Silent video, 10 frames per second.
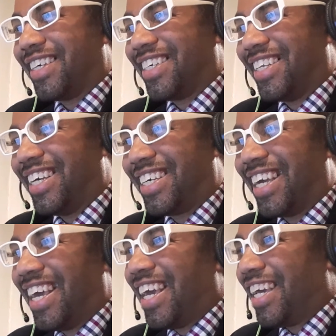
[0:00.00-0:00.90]
Like,
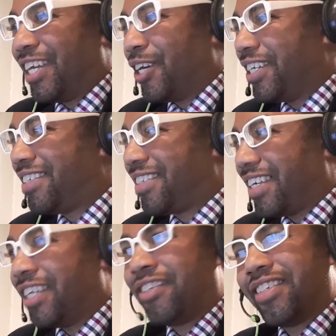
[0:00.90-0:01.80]

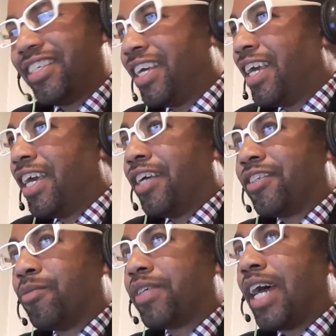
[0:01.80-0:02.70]
it's
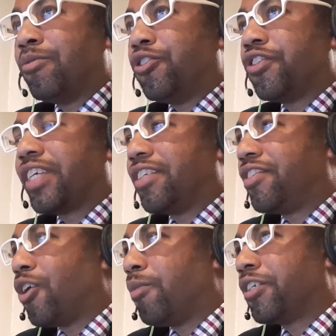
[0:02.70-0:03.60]
sometimes you just get
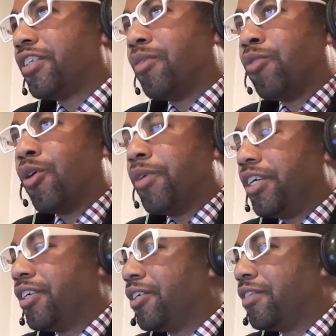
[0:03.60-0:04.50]
so much in the moment
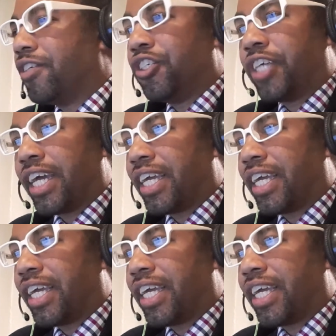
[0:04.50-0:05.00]
you don't even check